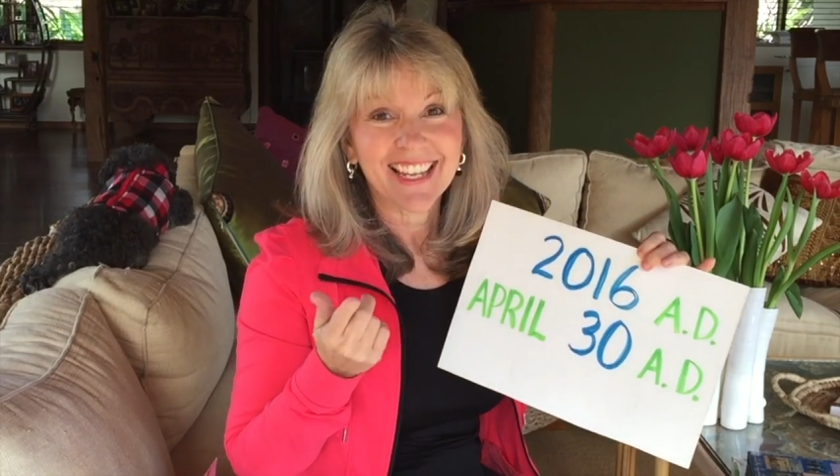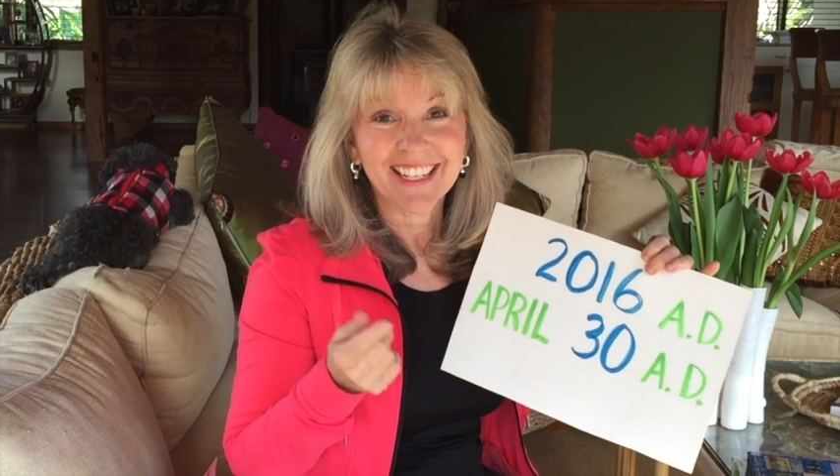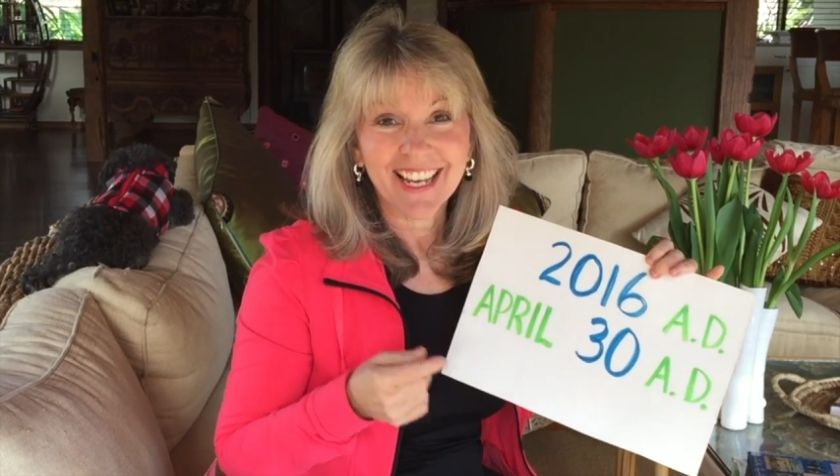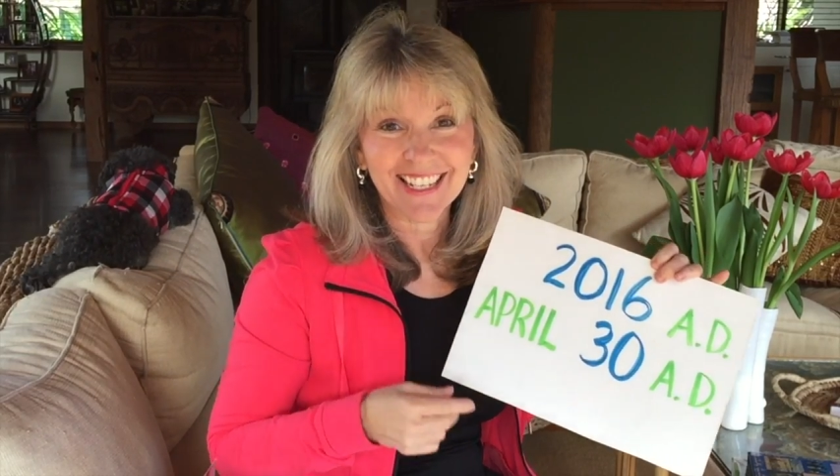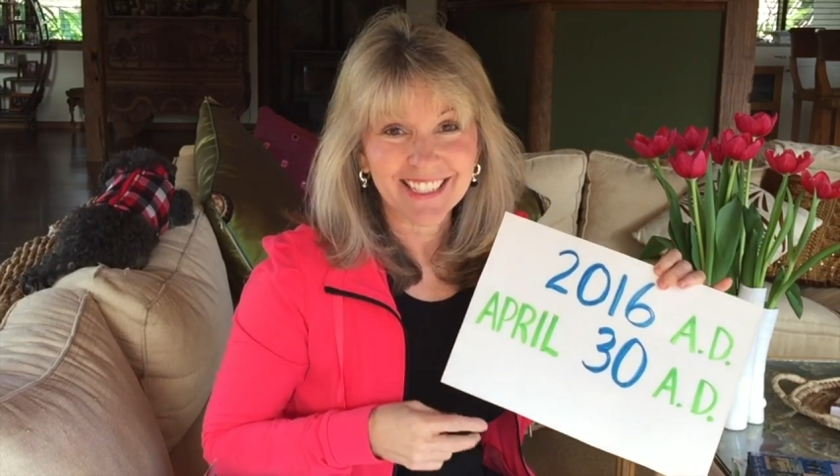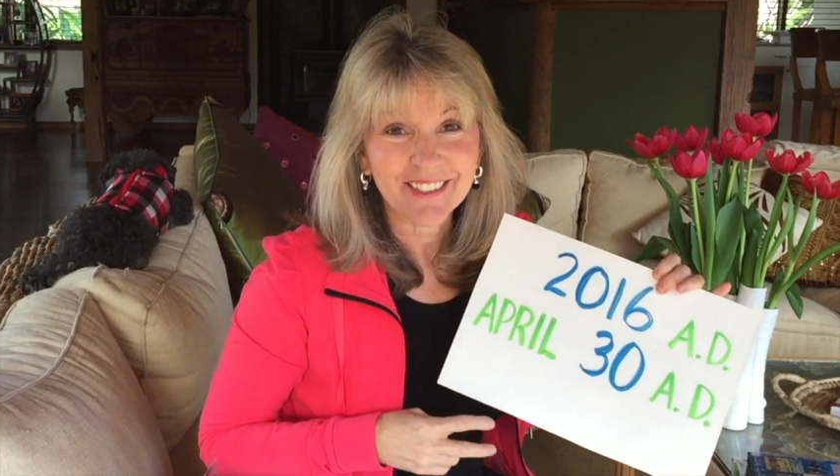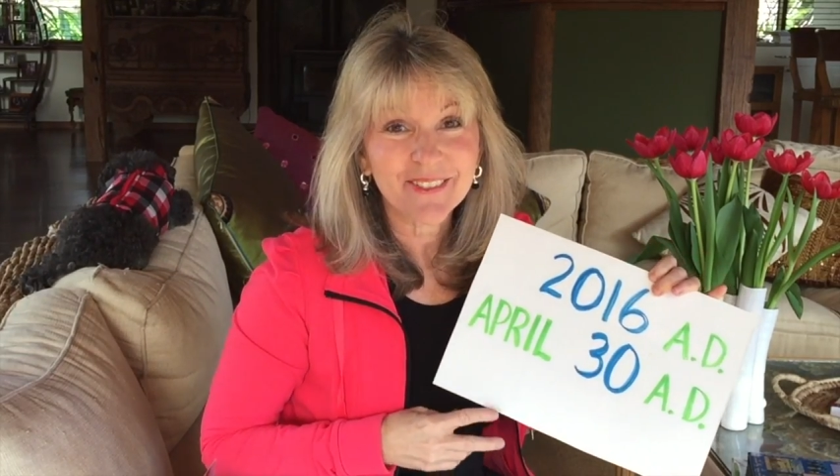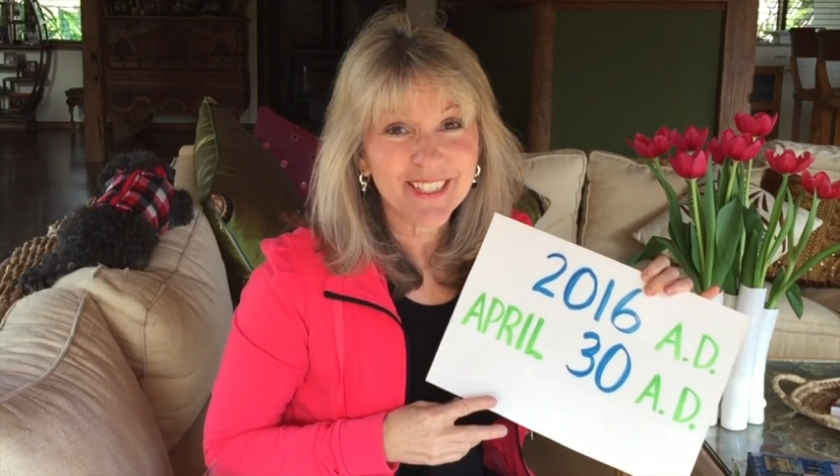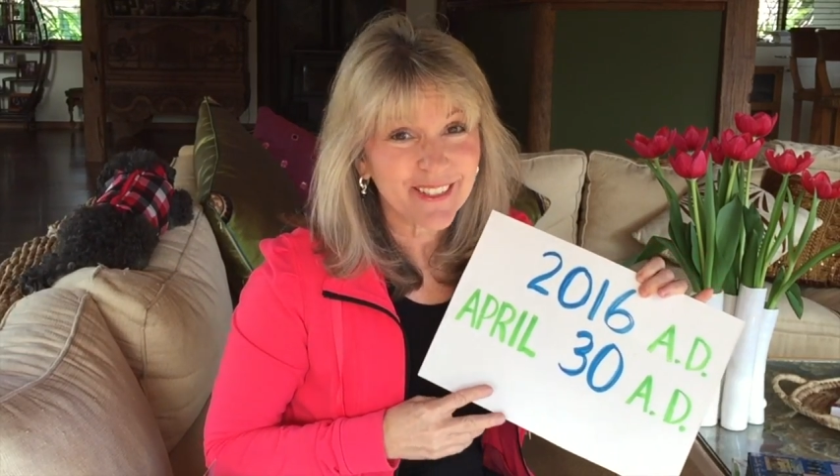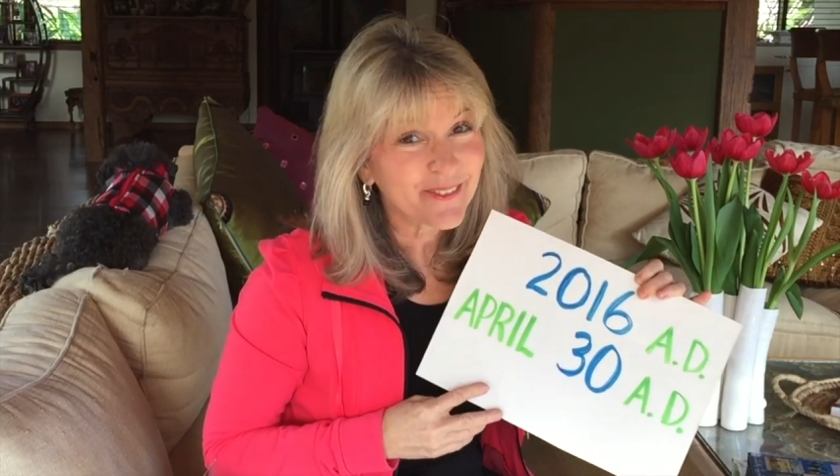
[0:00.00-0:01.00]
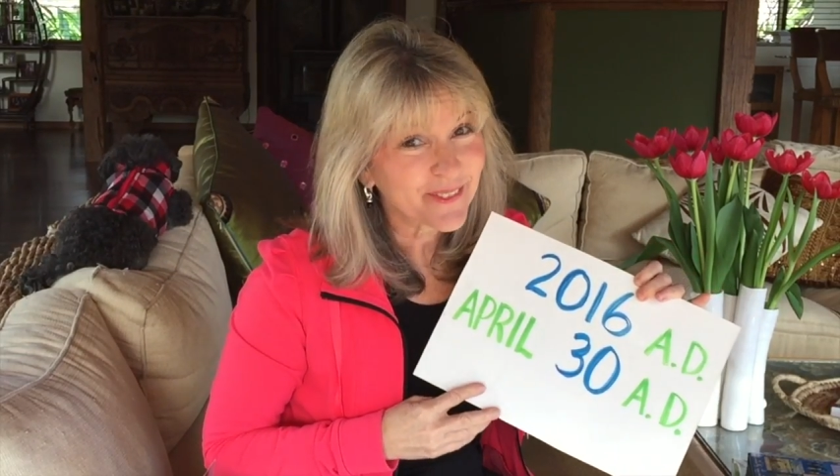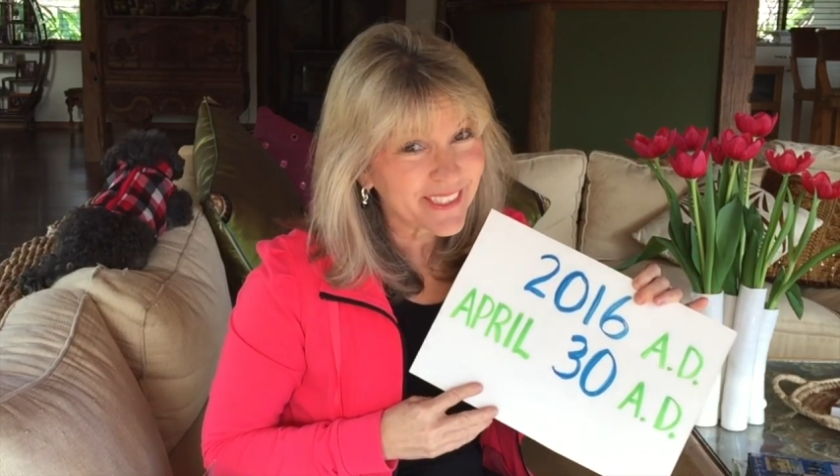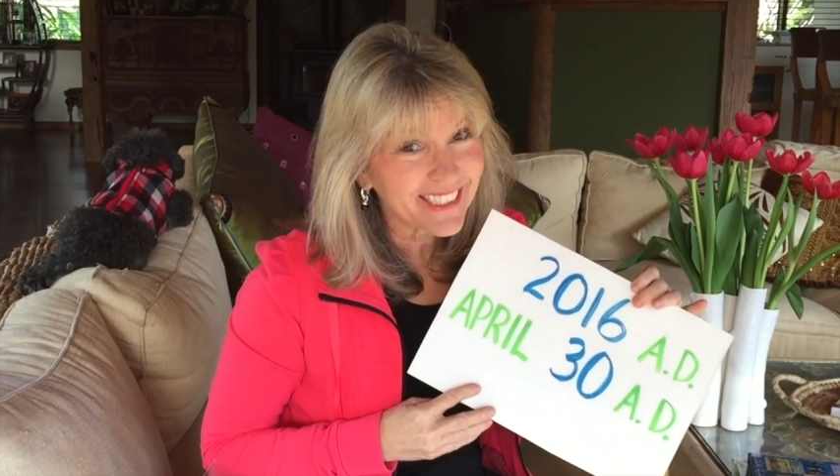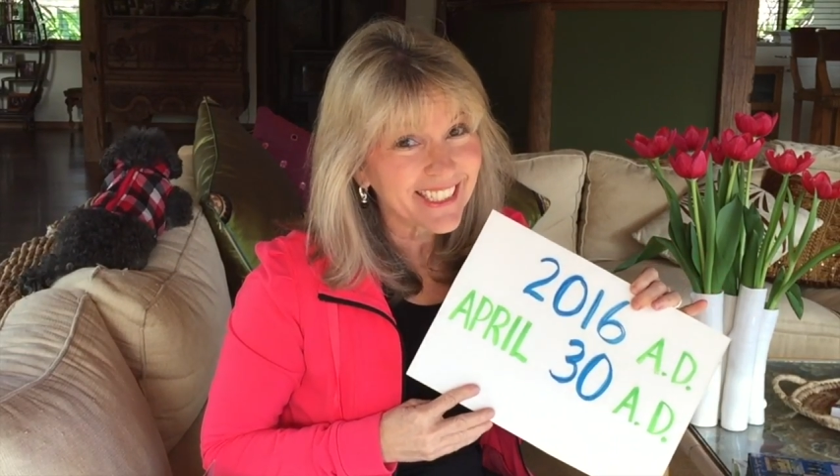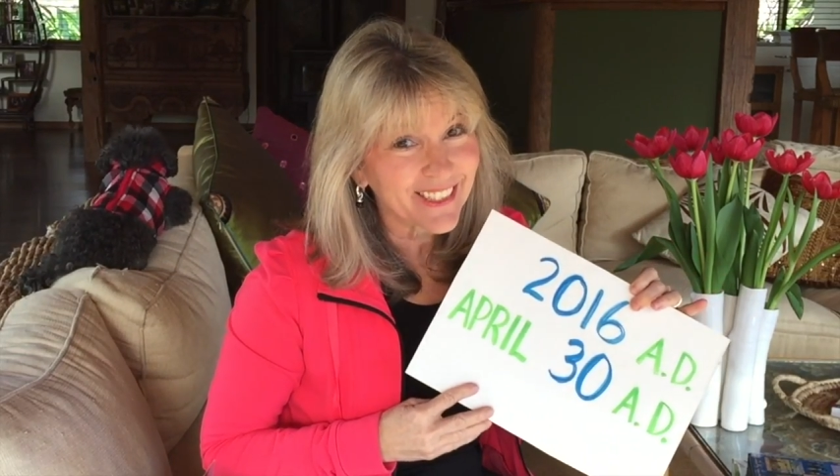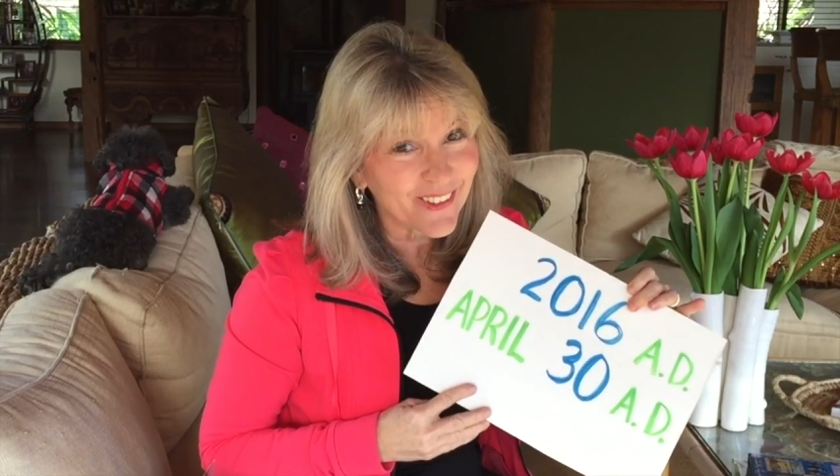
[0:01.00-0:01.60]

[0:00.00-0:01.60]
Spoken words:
Yes, it was a really